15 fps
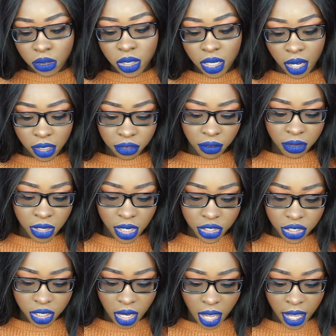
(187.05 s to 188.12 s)
the next
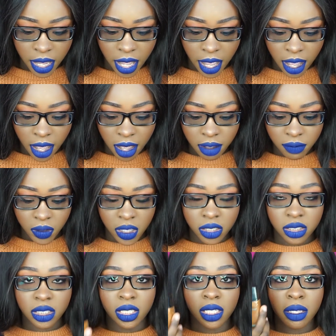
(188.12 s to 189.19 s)
foundation I have
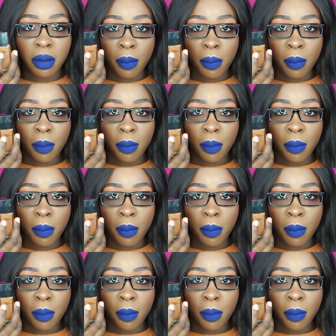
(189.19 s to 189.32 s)
is the